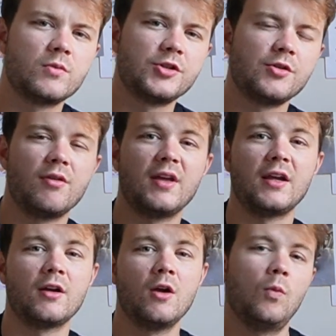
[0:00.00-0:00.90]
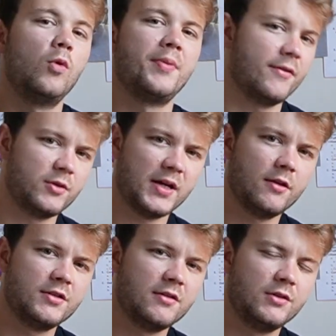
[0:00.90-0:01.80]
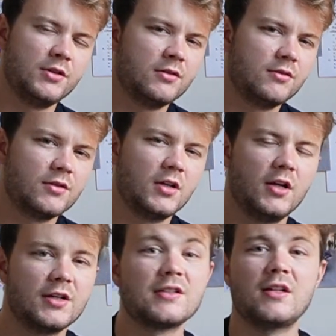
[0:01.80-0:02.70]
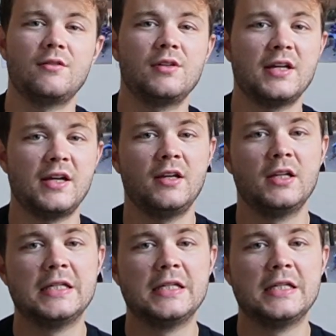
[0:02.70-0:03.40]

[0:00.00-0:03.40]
which you think will be able to pay those dividend yields, because at the end of the day,